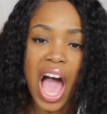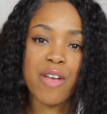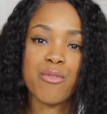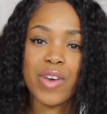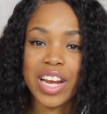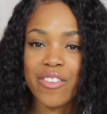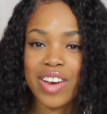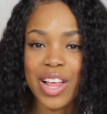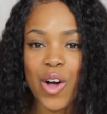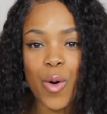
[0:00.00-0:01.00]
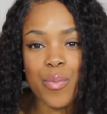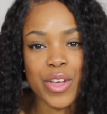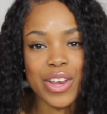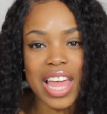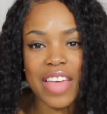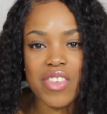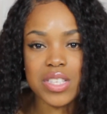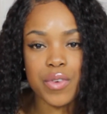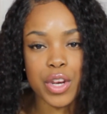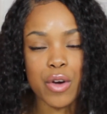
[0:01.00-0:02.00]
I really, really hope that you like
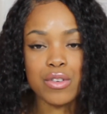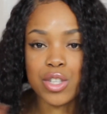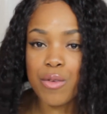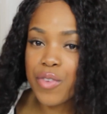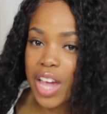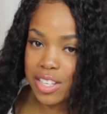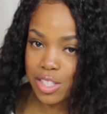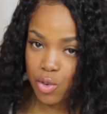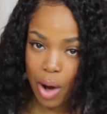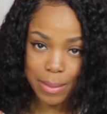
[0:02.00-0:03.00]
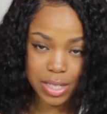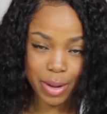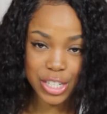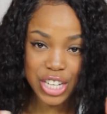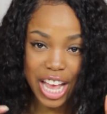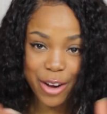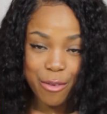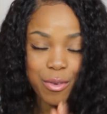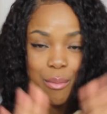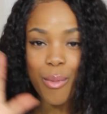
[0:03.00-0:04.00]
this video. Don't forget to subscribe to my channel
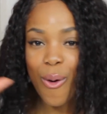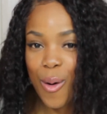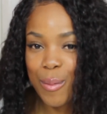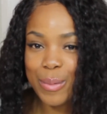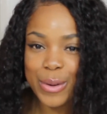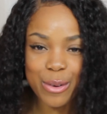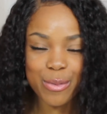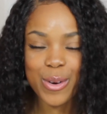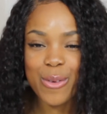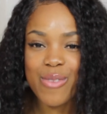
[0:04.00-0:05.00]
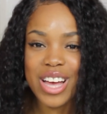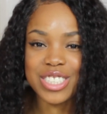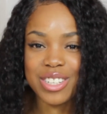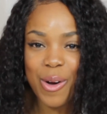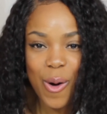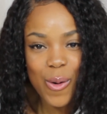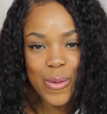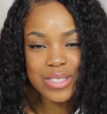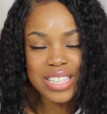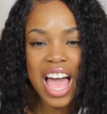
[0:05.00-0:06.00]
for more beautiful fashion
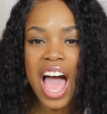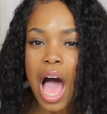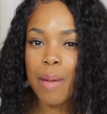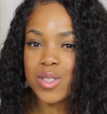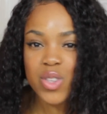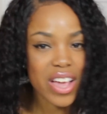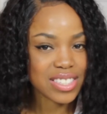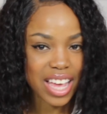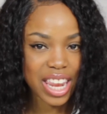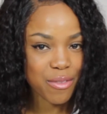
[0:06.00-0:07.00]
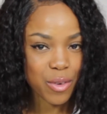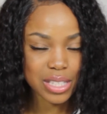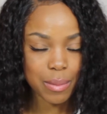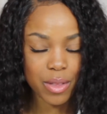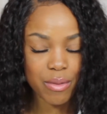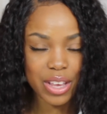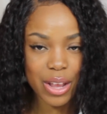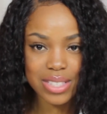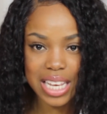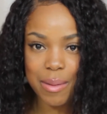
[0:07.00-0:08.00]
hauls. I'm so excited for some of the
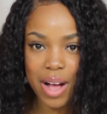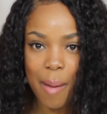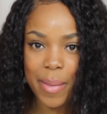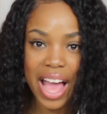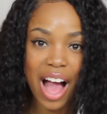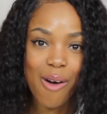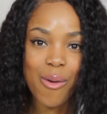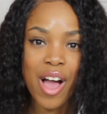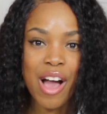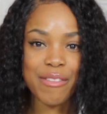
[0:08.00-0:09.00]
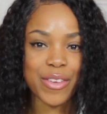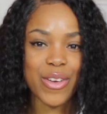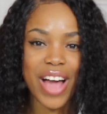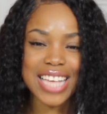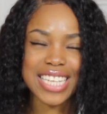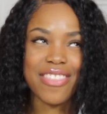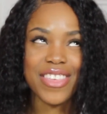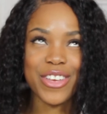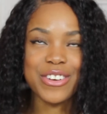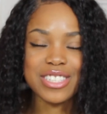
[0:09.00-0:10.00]
videos that are coming out for you guys. I
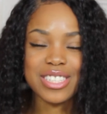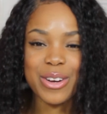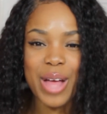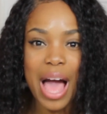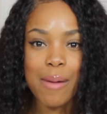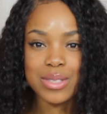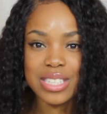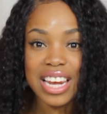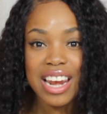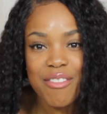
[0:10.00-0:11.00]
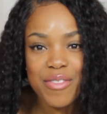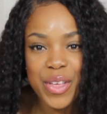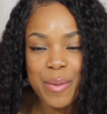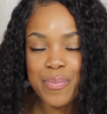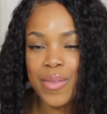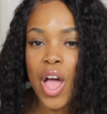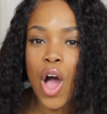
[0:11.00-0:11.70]
think you're just gonna absolutely love them.